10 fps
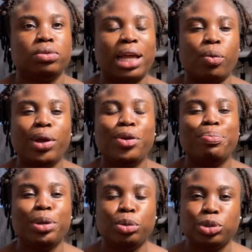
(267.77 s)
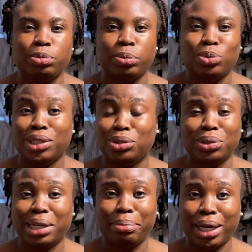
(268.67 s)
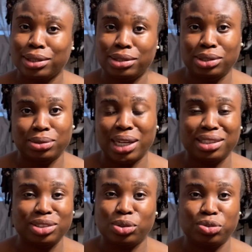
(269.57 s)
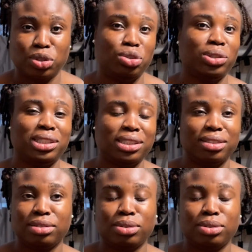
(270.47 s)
like when you mail those people, they don't get back to you, and it's so frustrating.